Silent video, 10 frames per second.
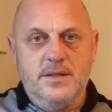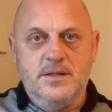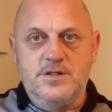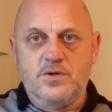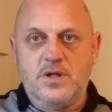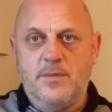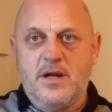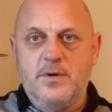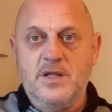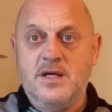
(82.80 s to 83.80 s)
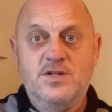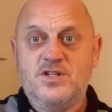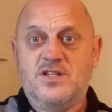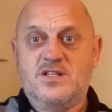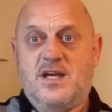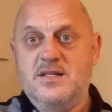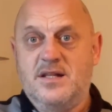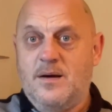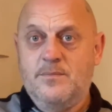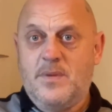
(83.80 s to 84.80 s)
she looked in the mirror one day and just decided
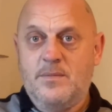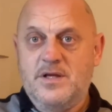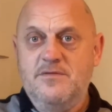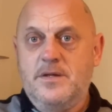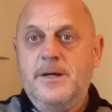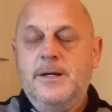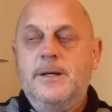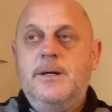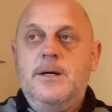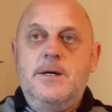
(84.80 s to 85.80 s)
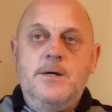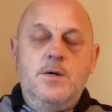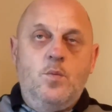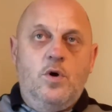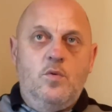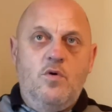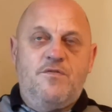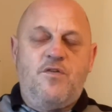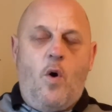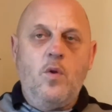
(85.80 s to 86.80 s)
I'm leaving. What
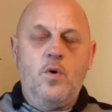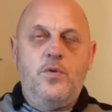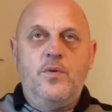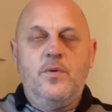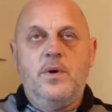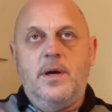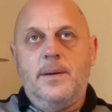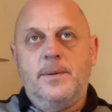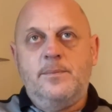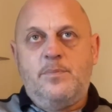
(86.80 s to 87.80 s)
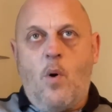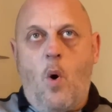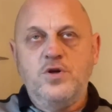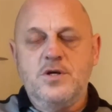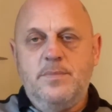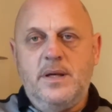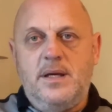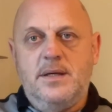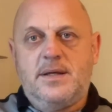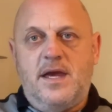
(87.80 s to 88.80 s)
followed
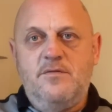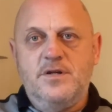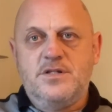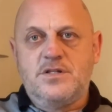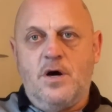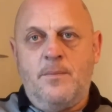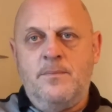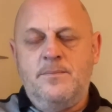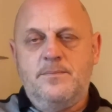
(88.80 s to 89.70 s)
possibly gave us some